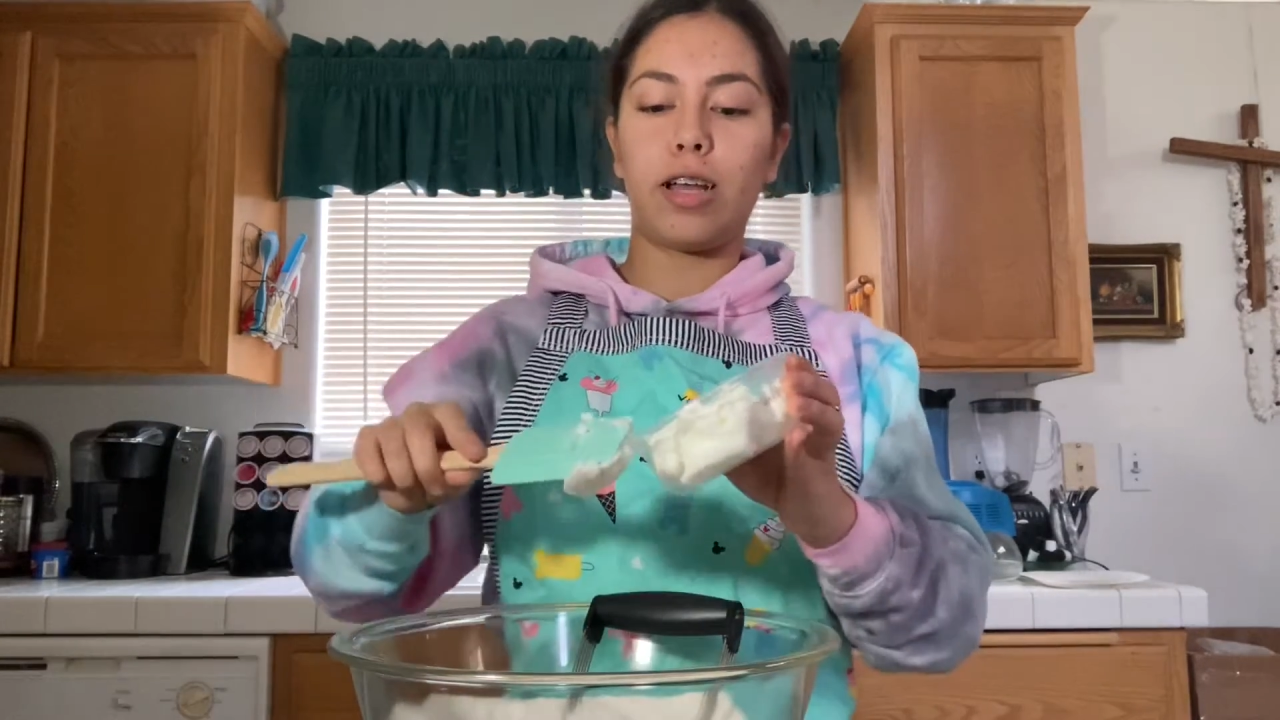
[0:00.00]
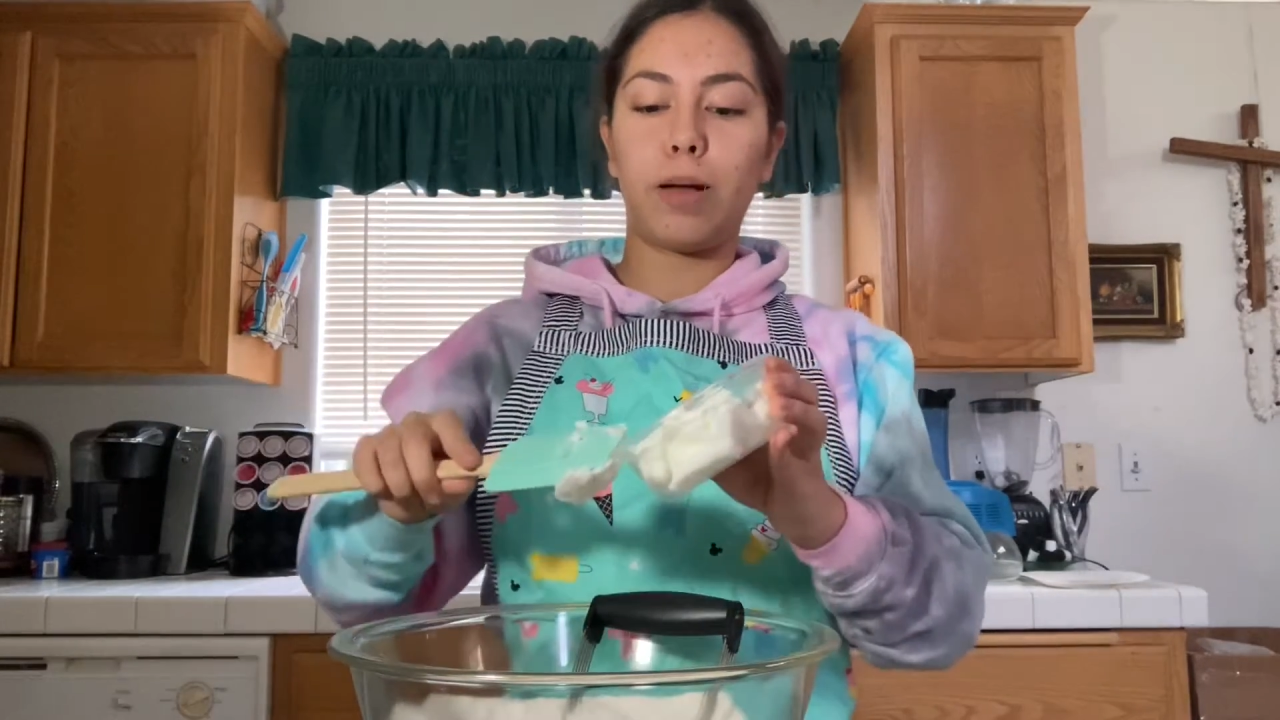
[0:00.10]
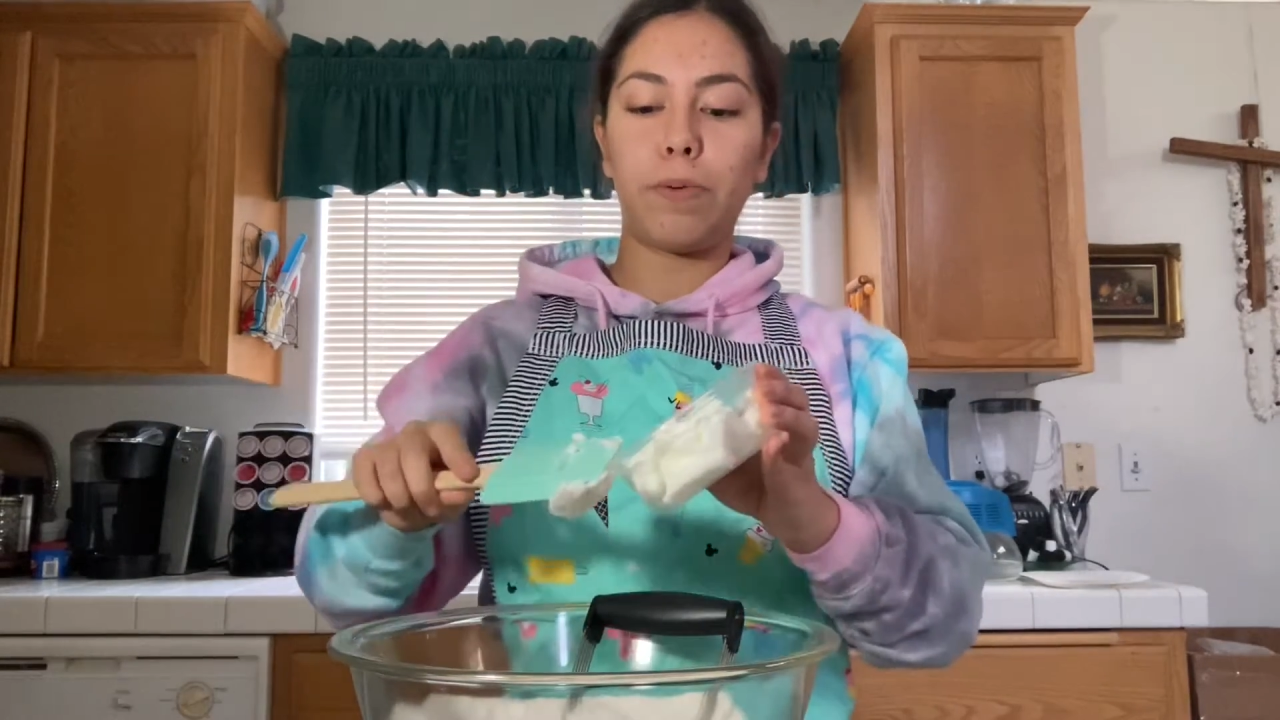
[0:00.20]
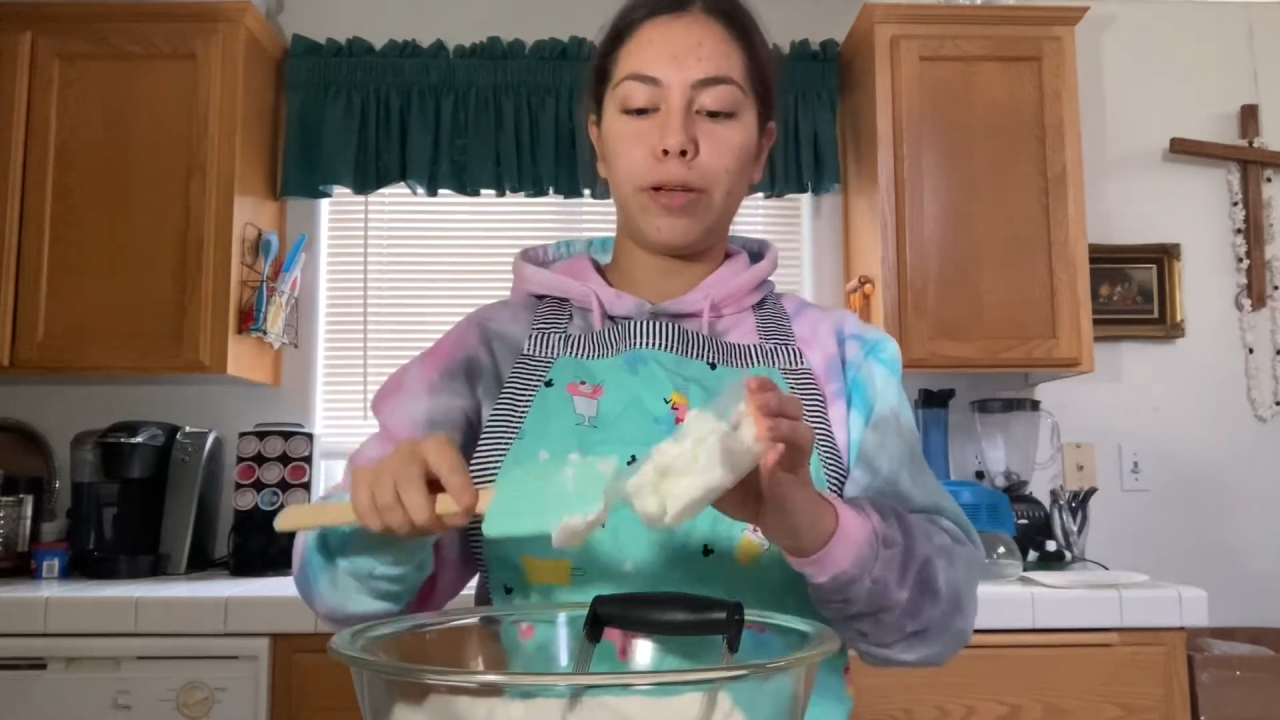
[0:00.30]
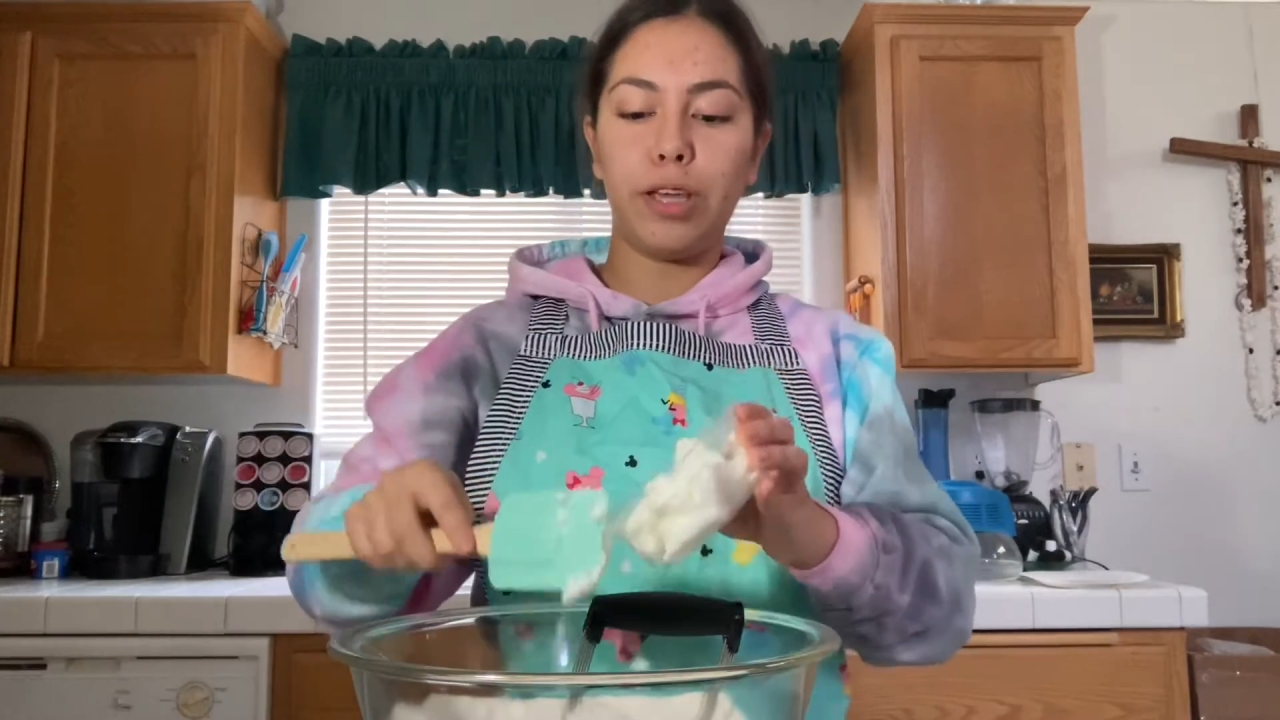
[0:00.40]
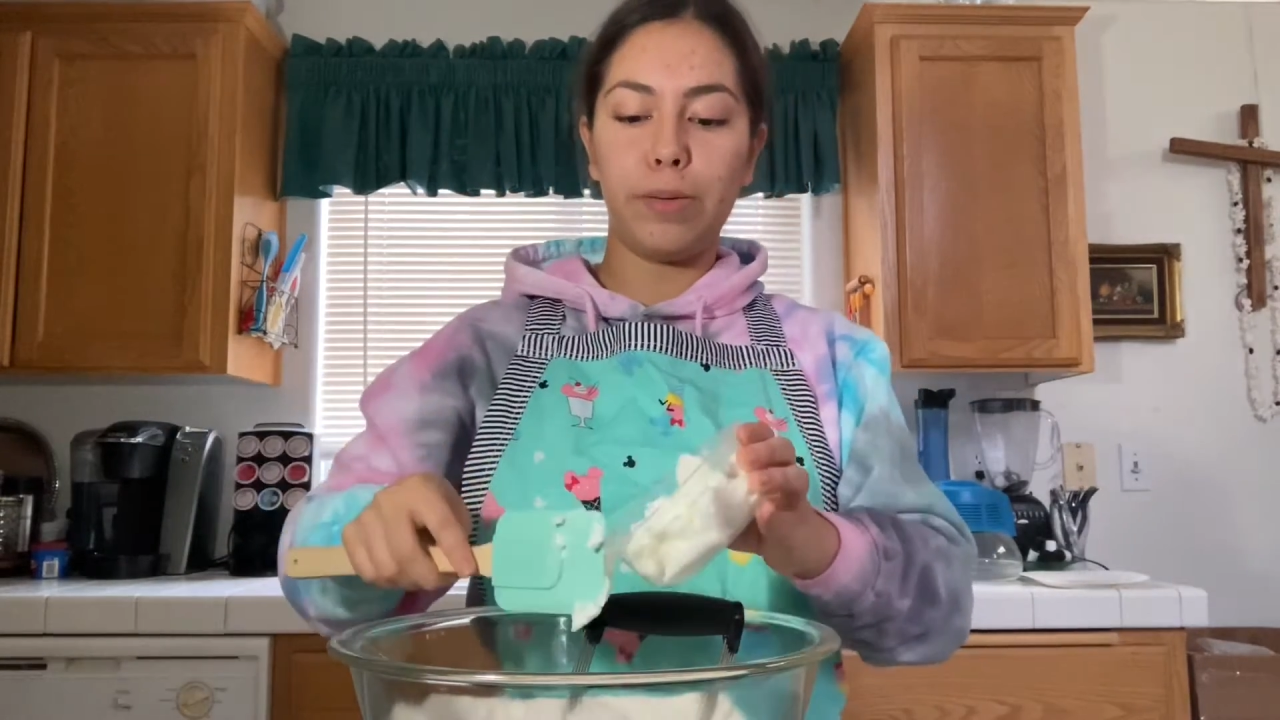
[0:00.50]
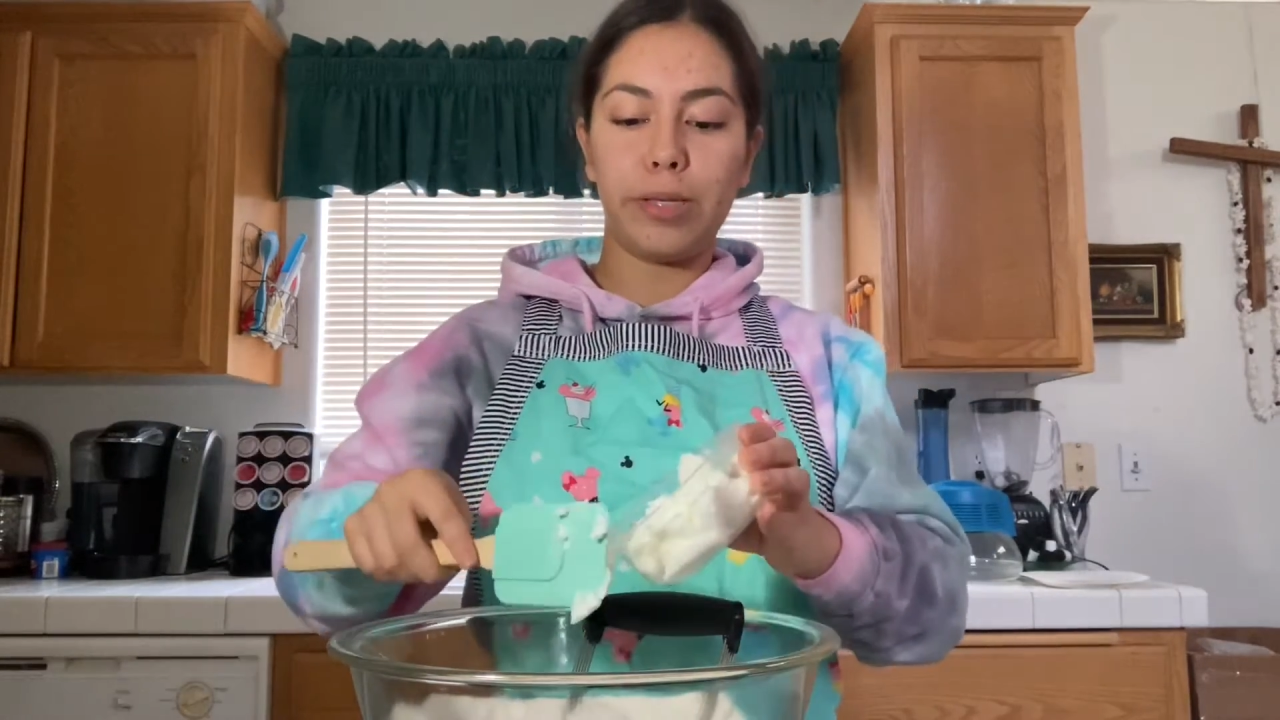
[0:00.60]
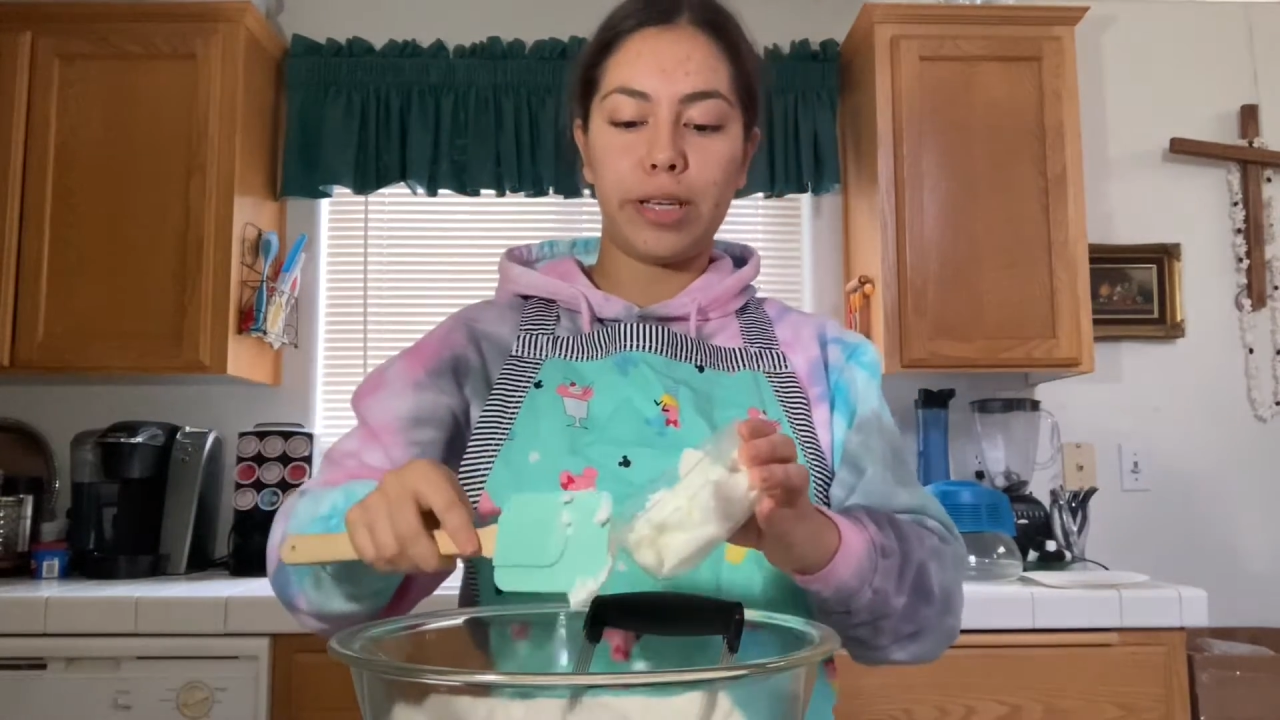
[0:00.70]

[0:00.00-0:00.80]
couple cubes